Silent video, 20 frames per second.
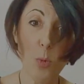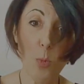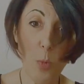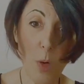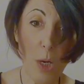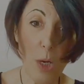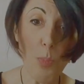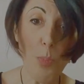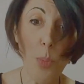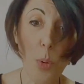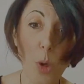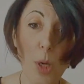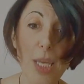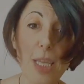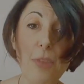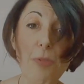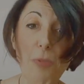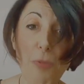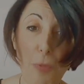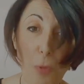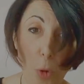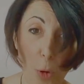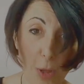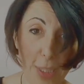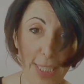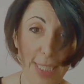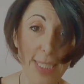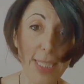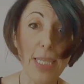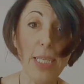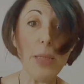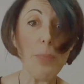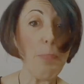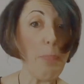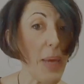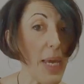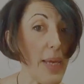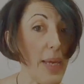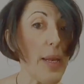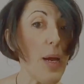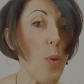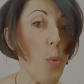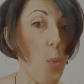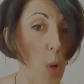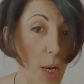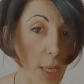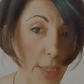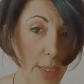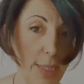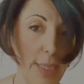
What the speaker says: 1.14 beta 1,